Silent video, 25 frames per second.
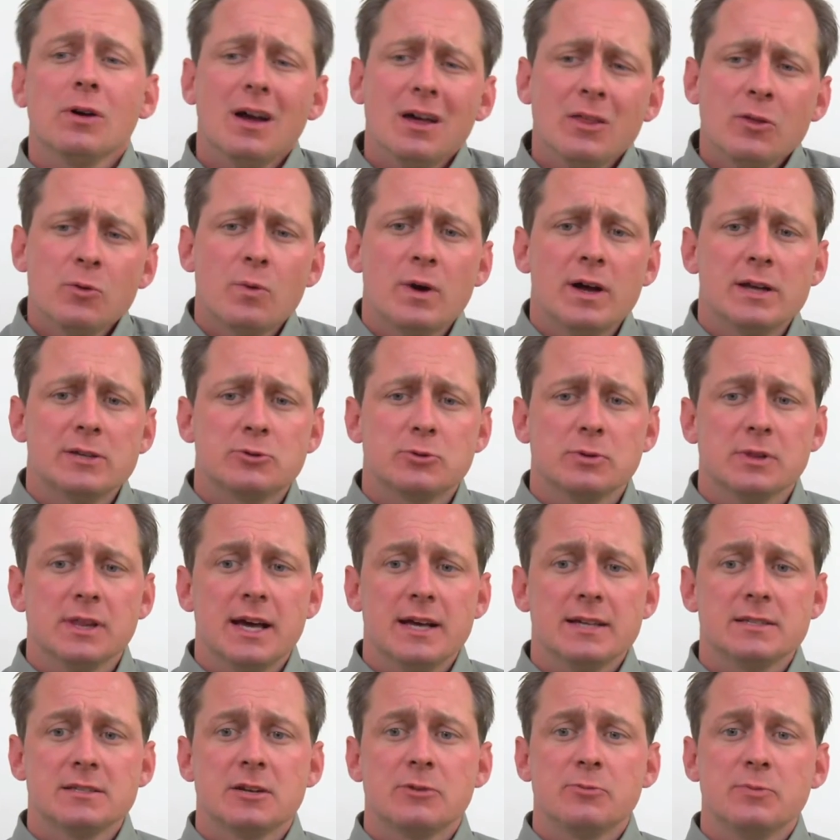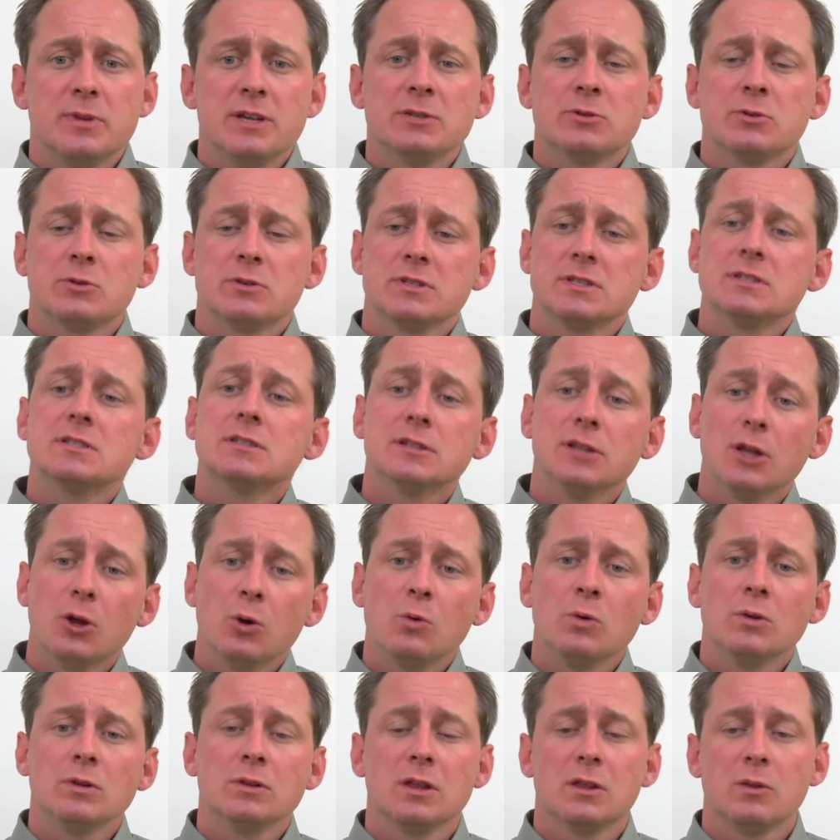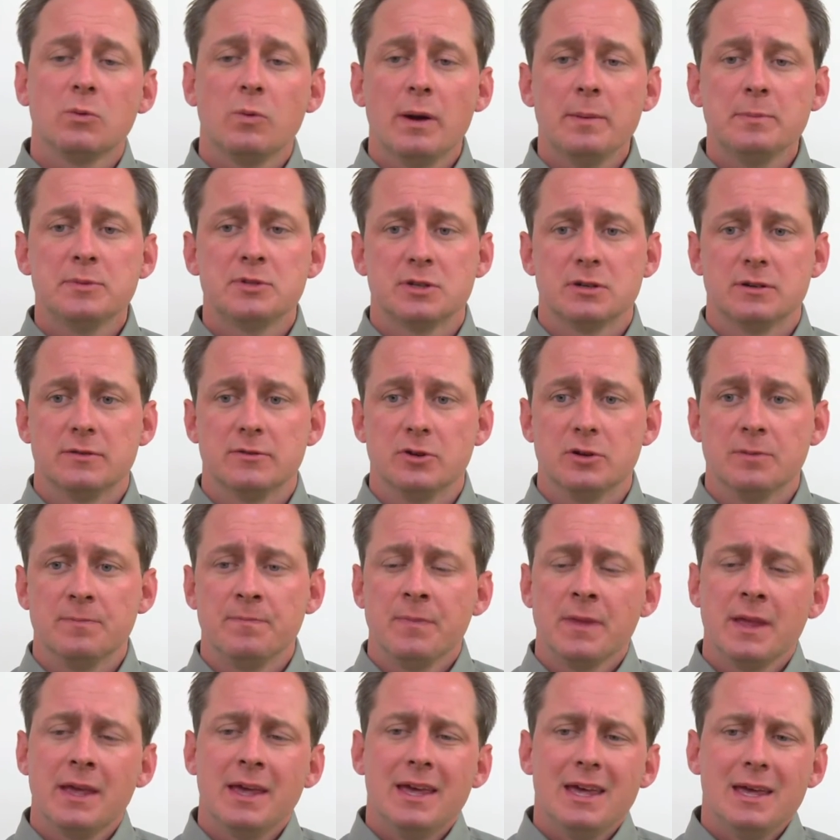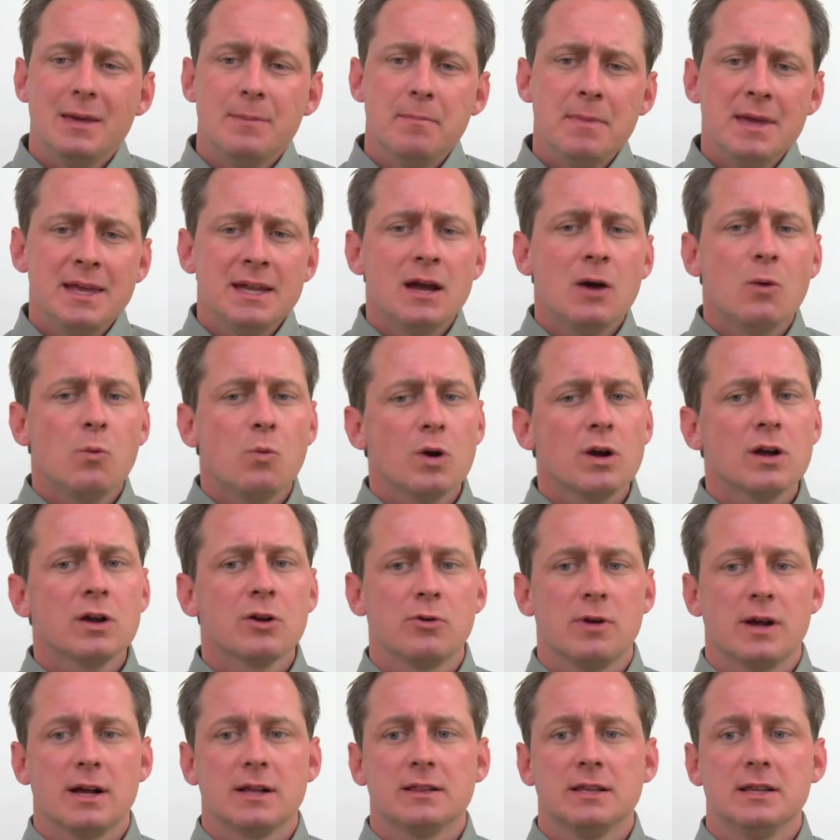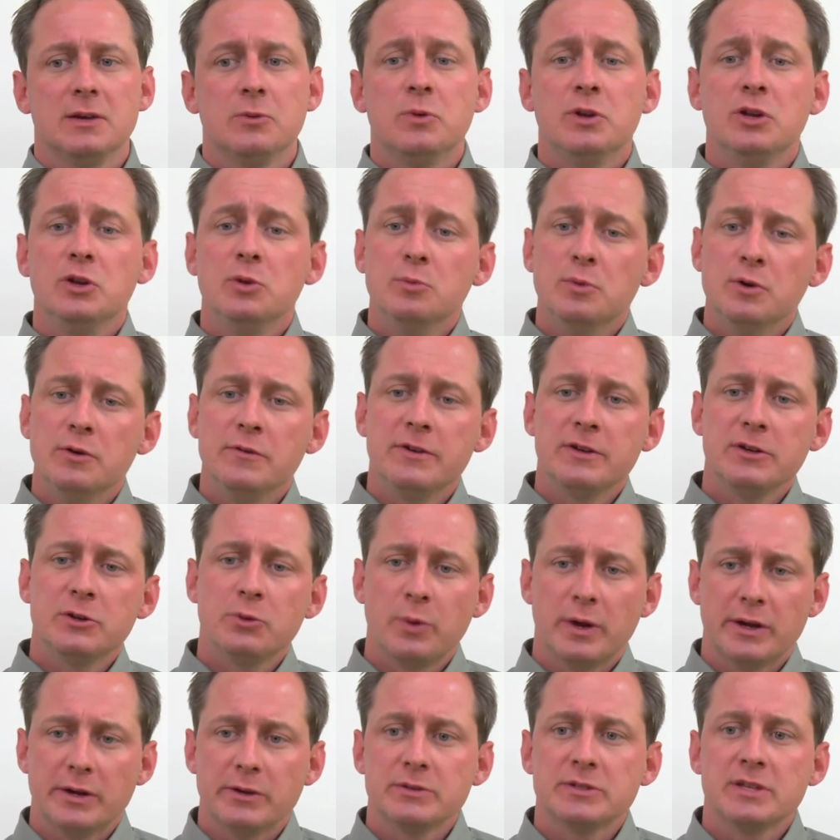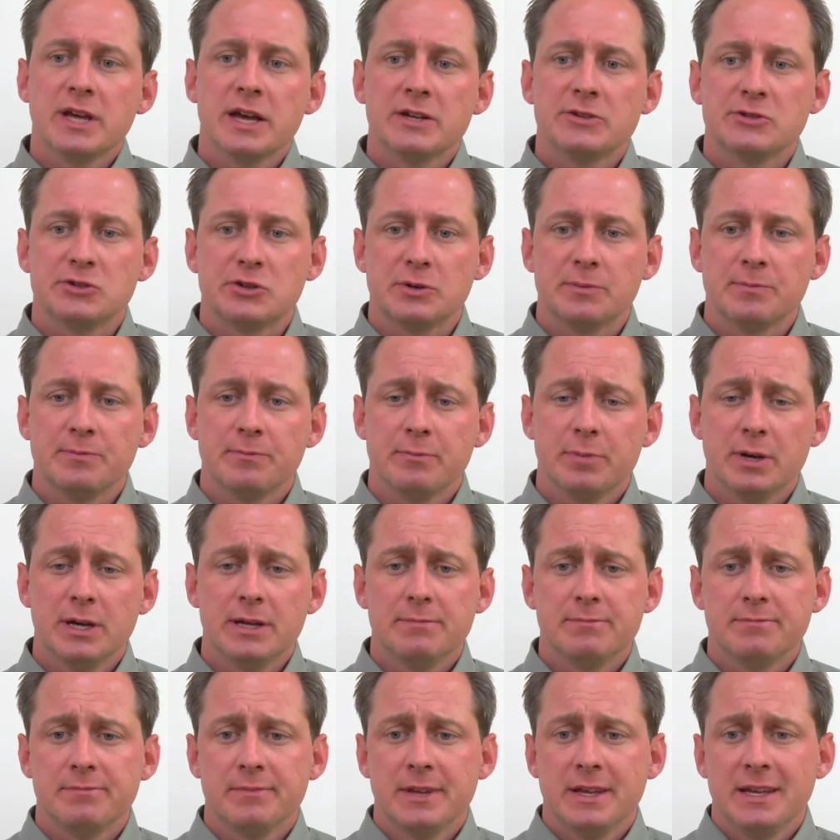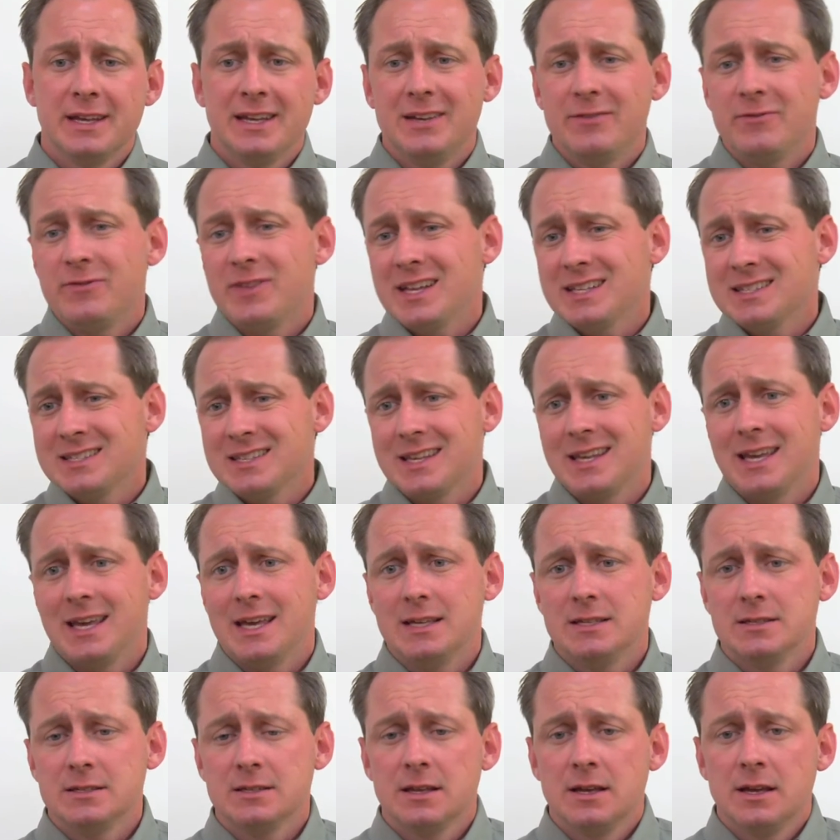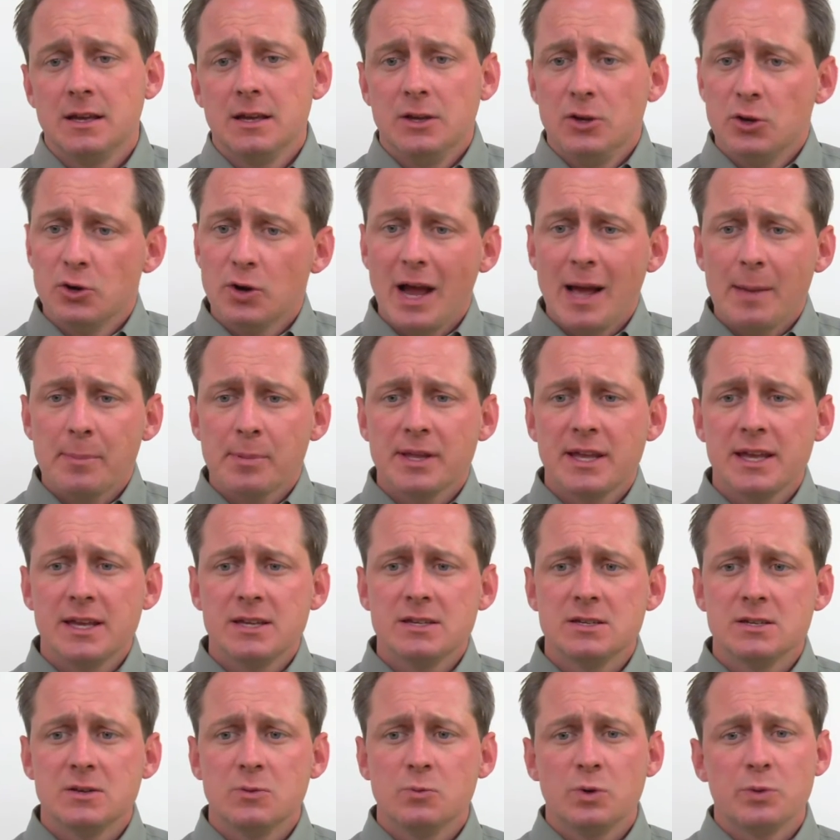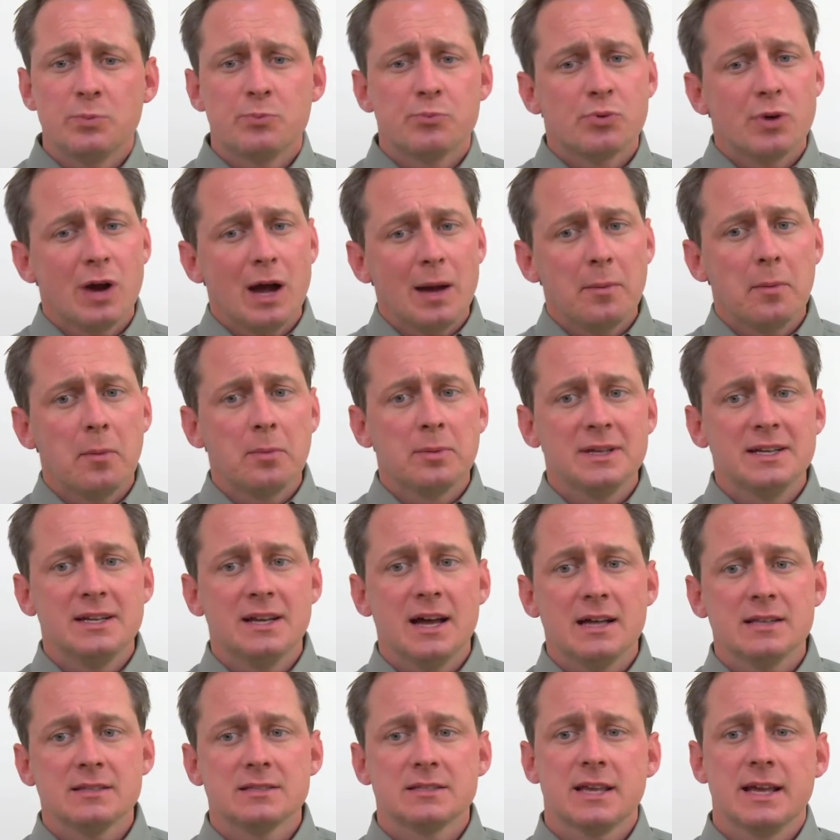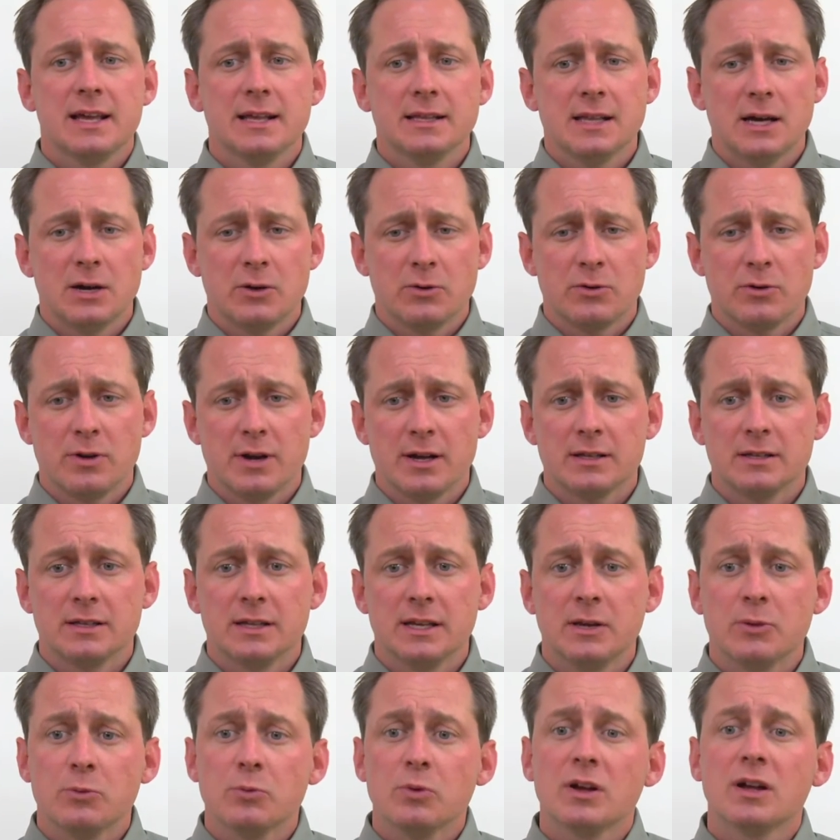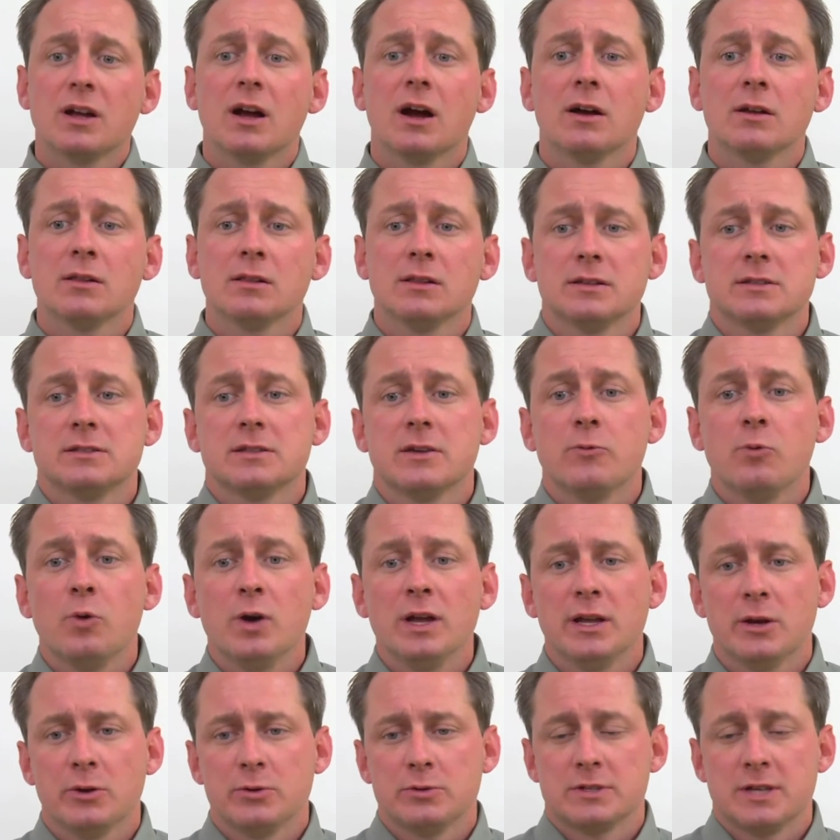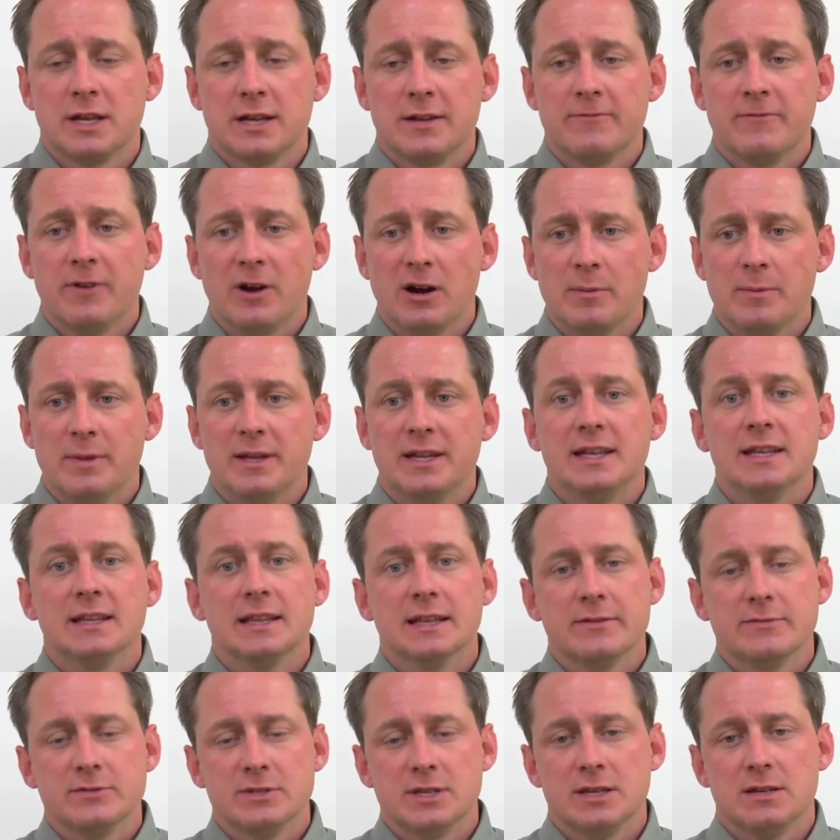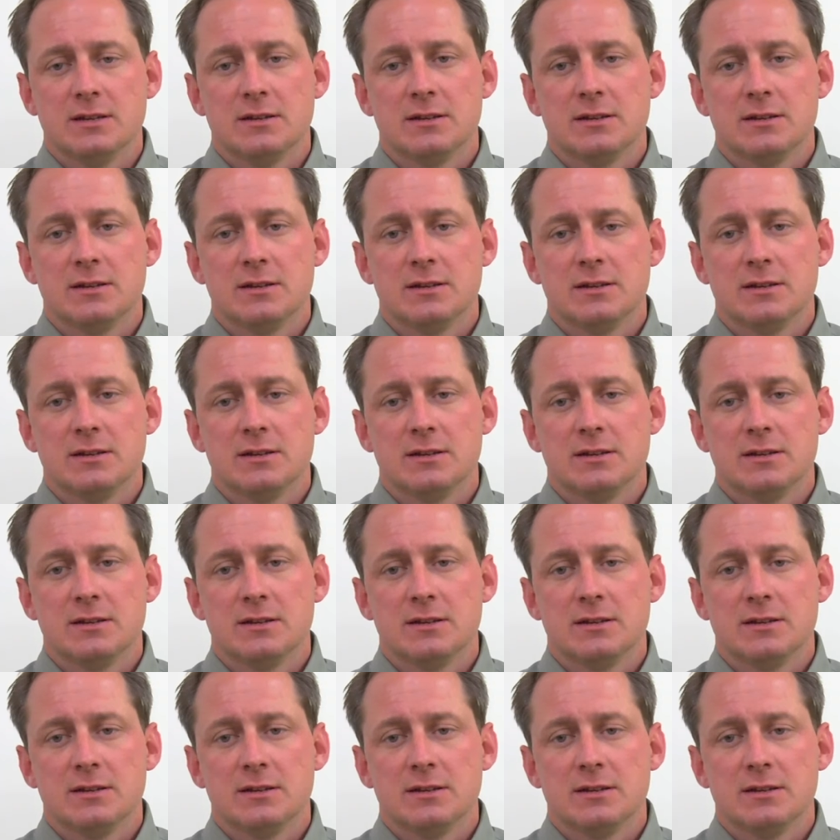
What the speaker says: otherwise relies on resources local to the web server, it may not work correctly when you move it to Windows Azure. But if that's the case, your application would probably not scale out correctly regardless of what hosting environment it lives in.